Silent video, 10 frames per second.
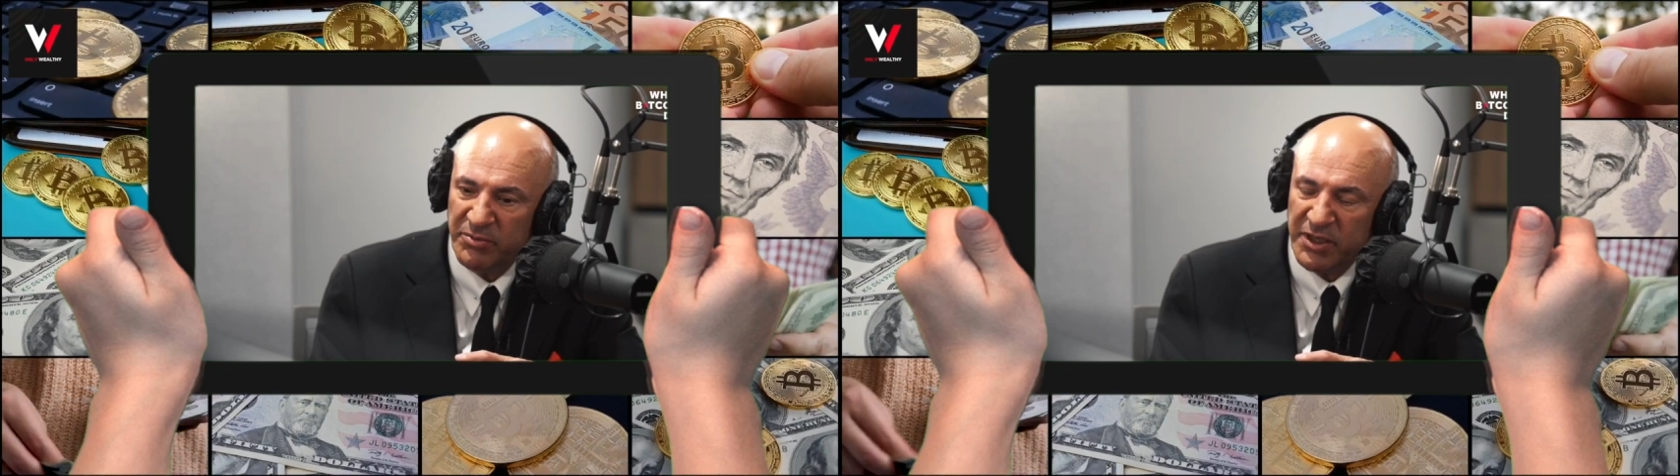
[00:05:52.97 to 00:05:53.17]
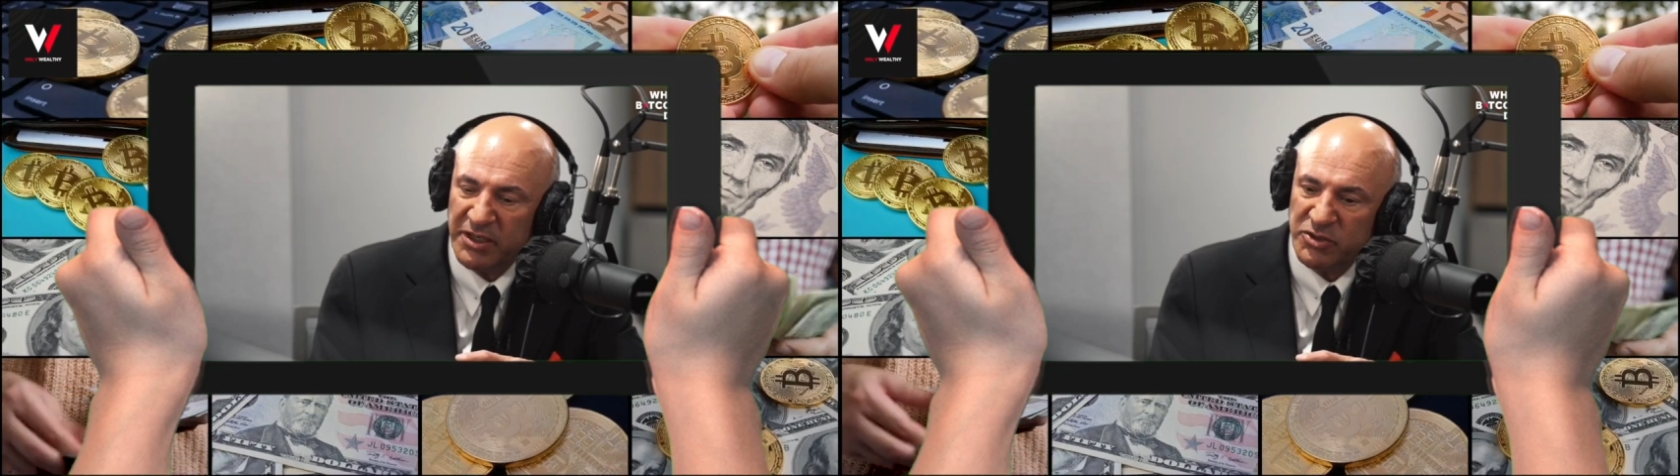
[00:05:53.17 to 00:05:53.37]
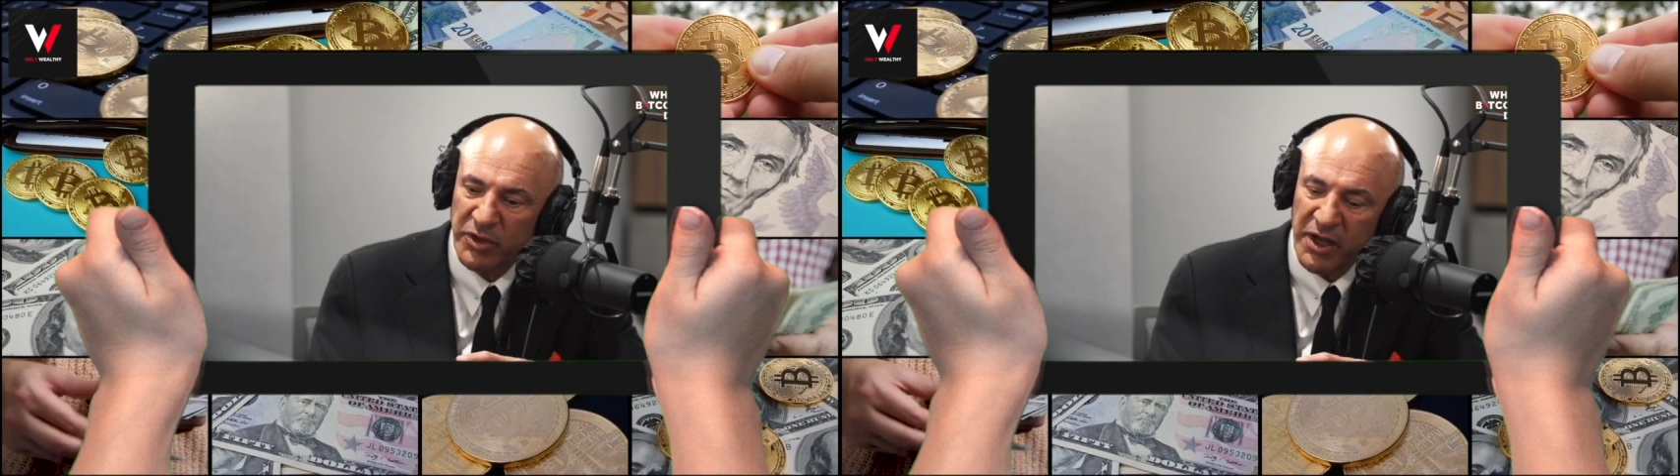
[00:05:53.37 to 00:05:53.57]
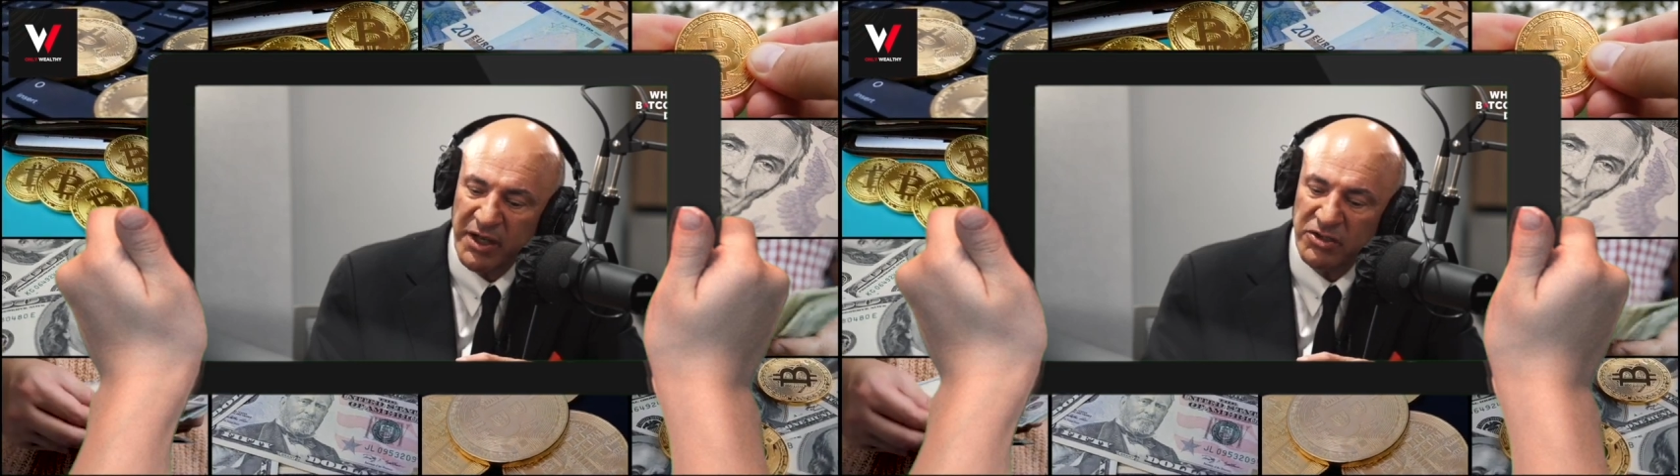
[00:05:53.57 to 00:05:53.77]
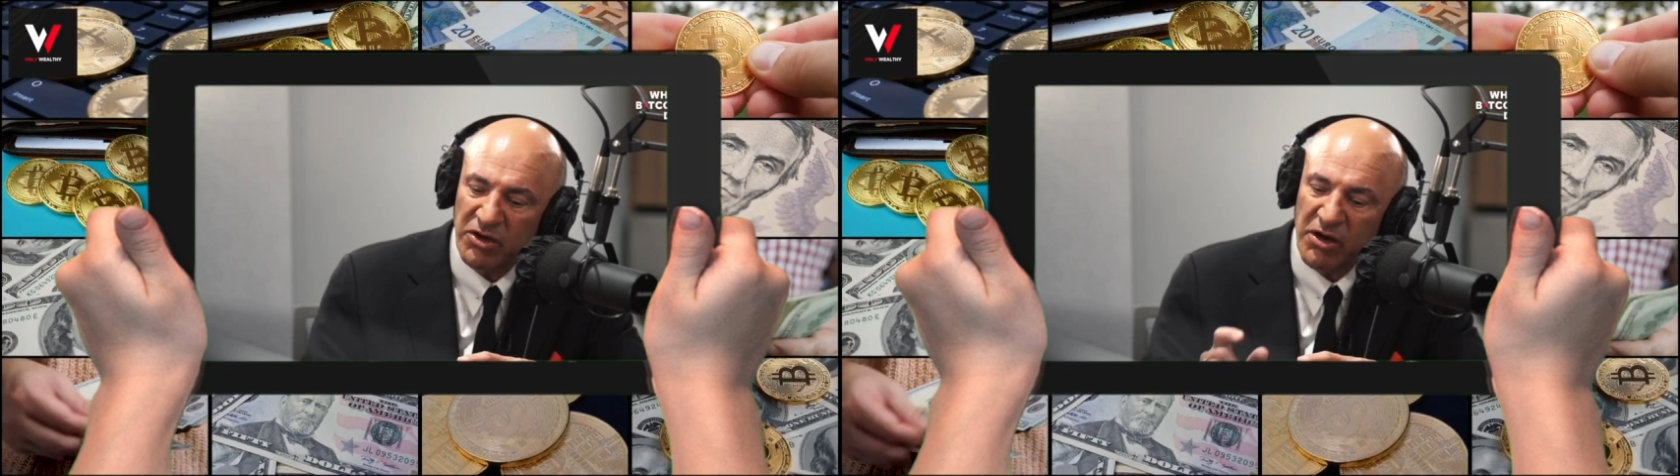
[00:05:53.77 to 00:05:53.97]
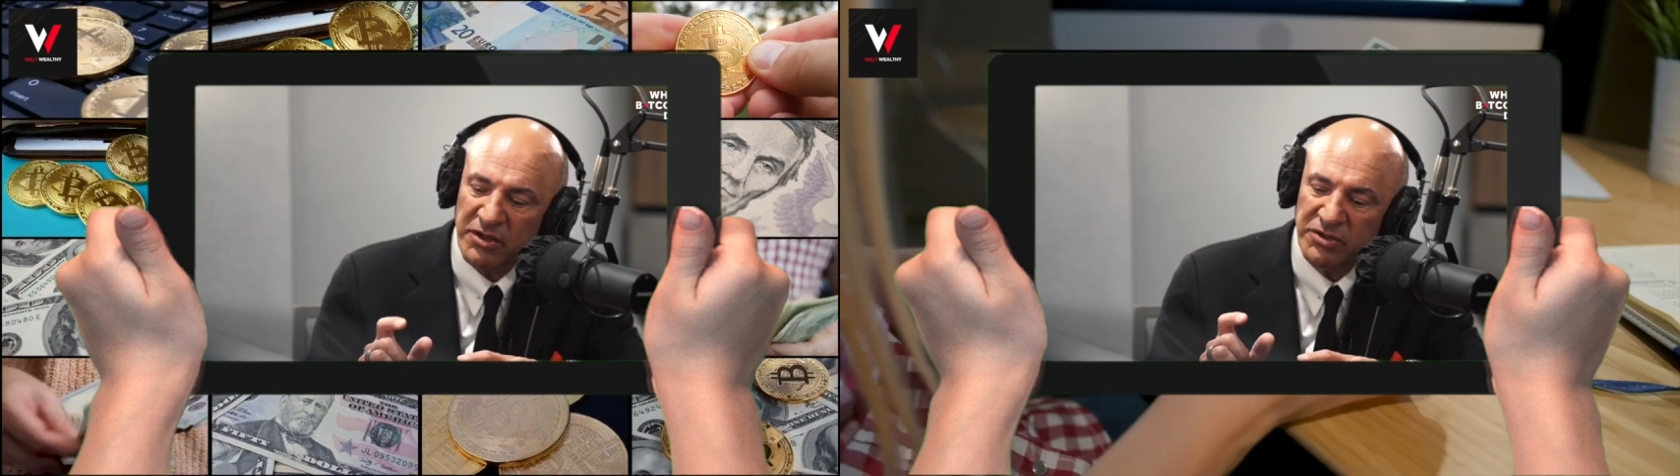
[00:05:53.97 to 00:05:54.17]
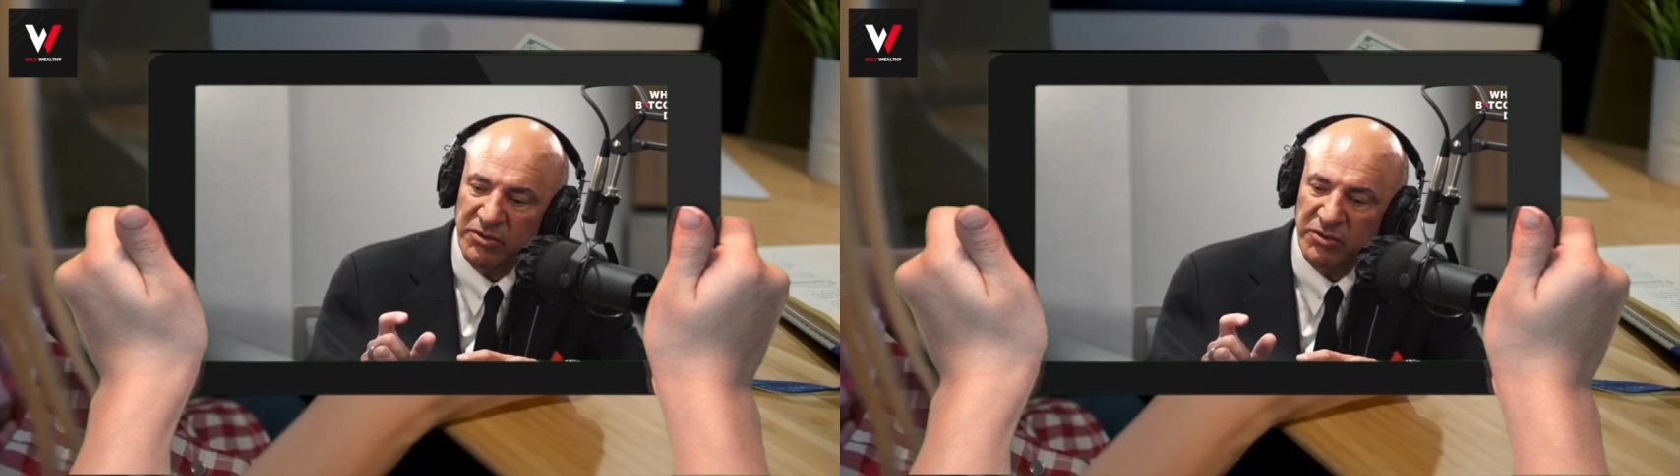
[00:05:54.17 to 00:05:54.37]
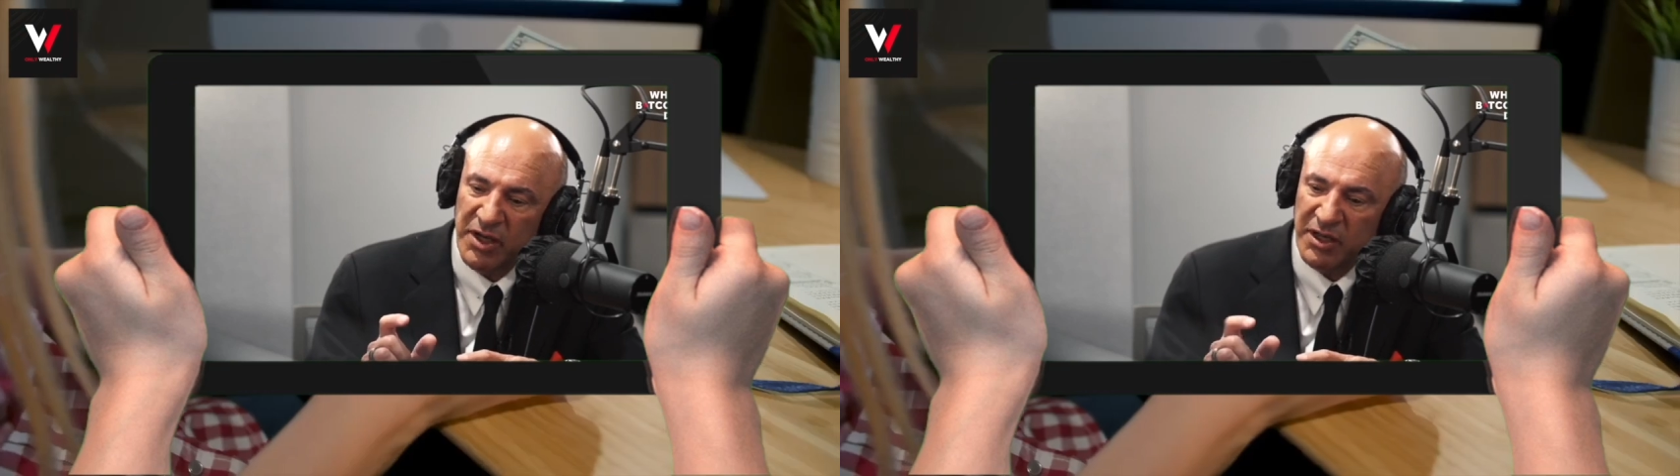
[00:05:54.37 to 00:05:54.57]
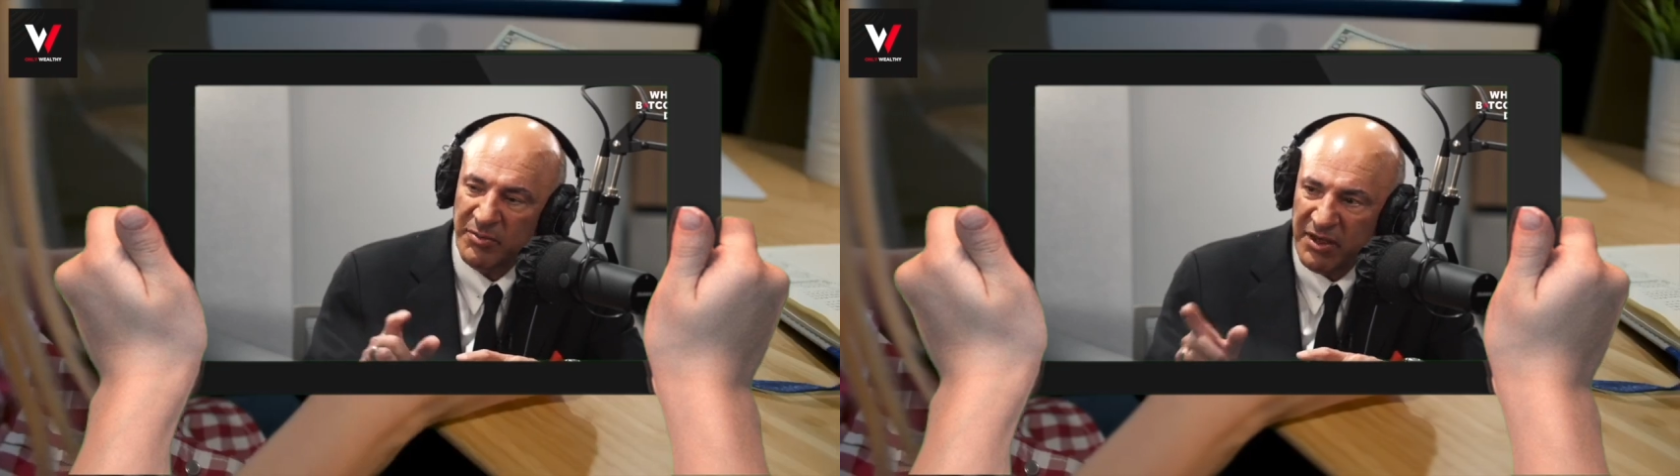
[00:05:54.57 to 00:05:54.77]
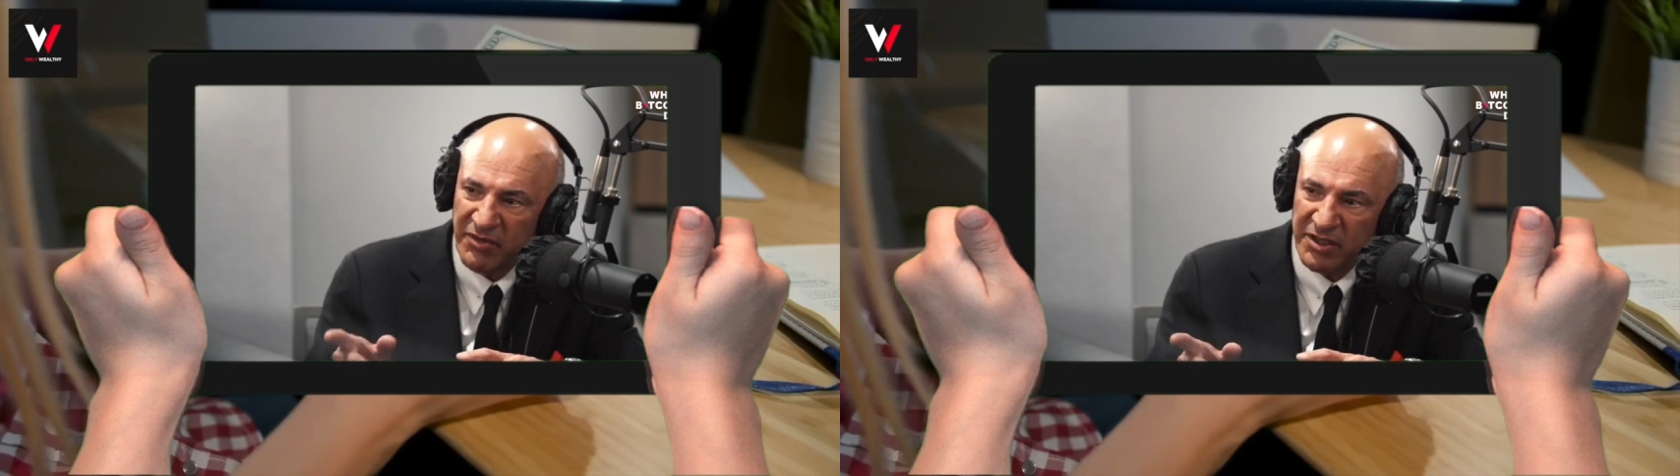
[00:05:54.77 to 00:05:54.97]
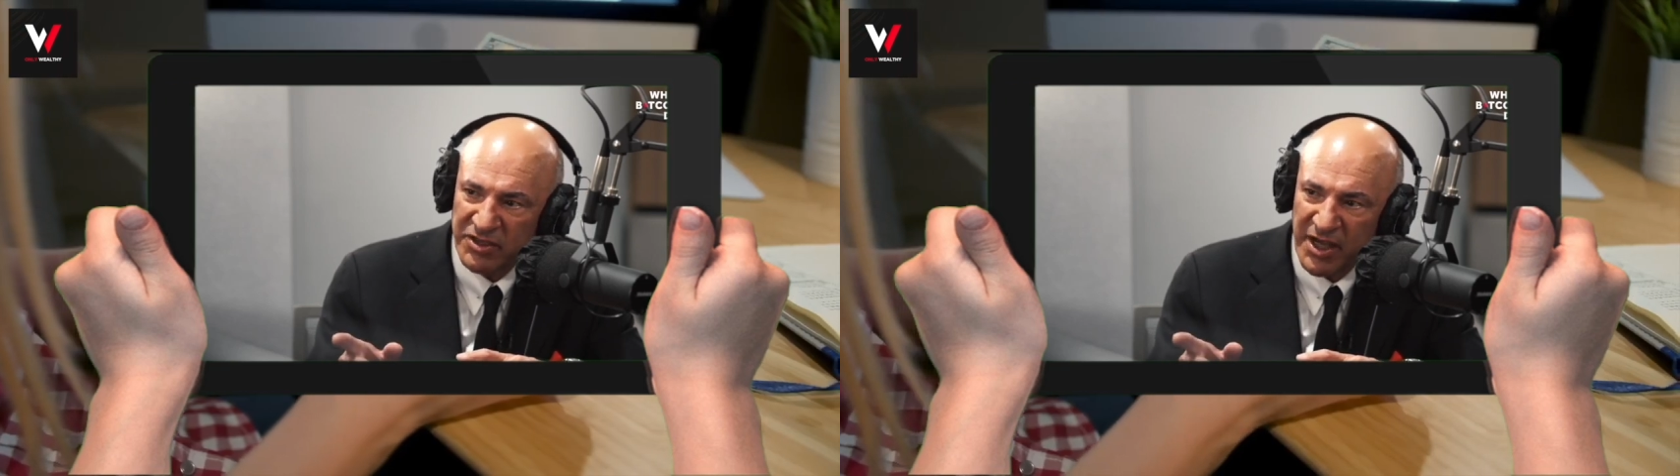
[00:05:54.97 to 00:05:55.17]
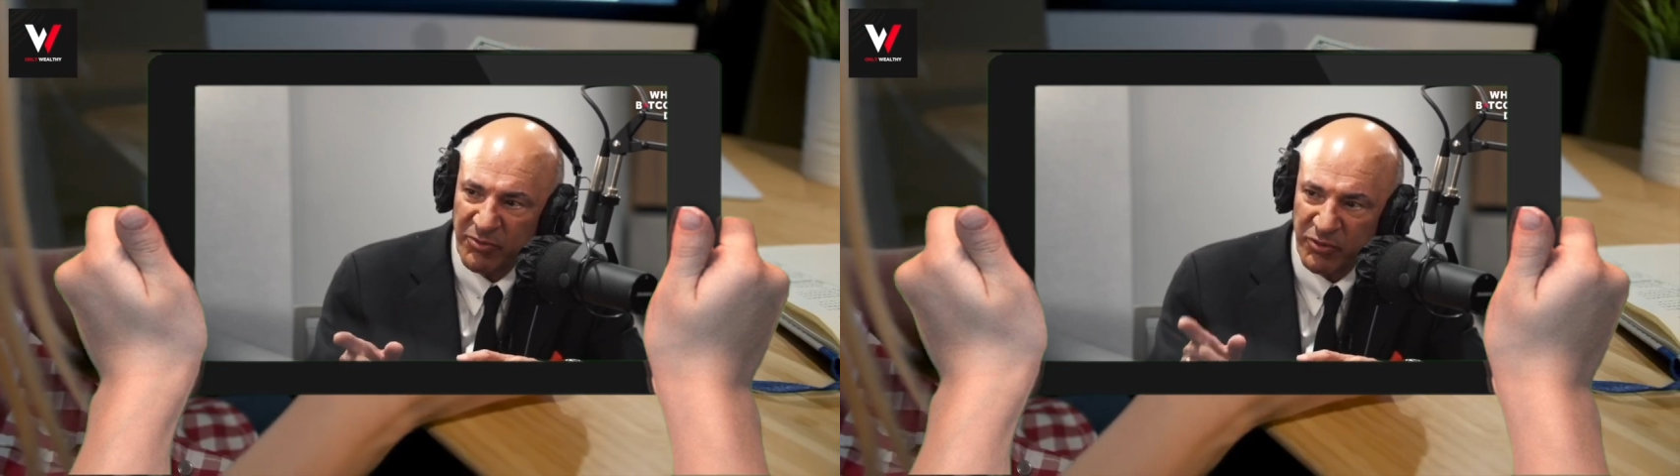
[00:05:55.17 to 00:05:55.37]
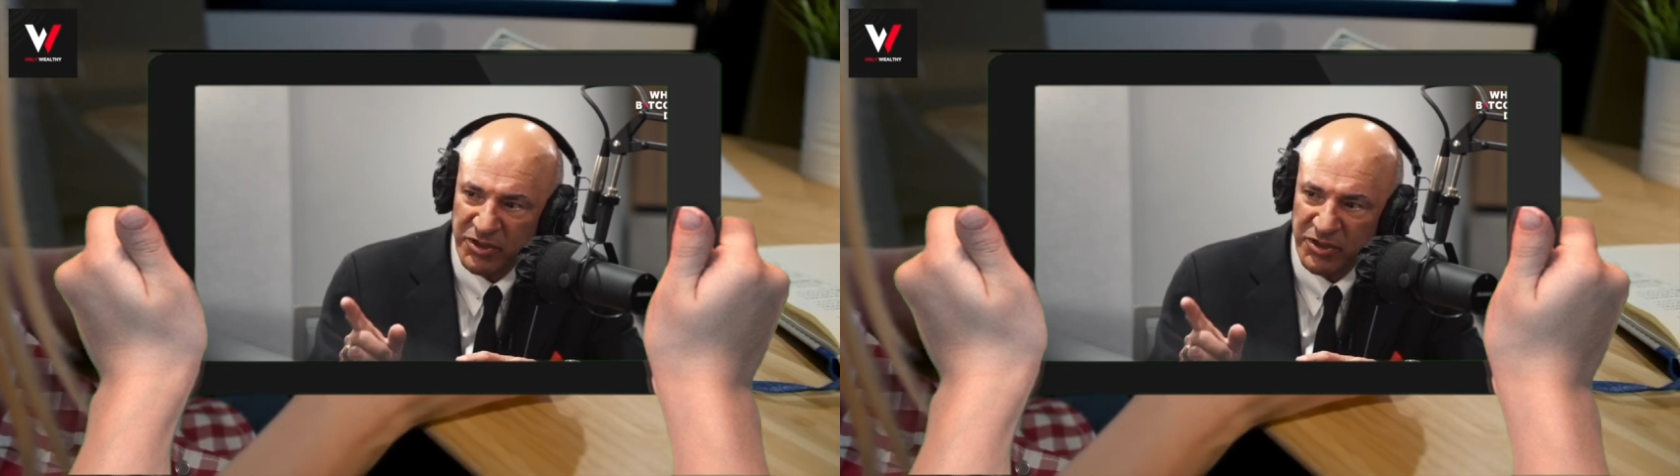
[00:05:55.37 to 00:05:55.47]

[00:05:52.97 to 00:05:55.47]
because when I talk to, let me give you an example,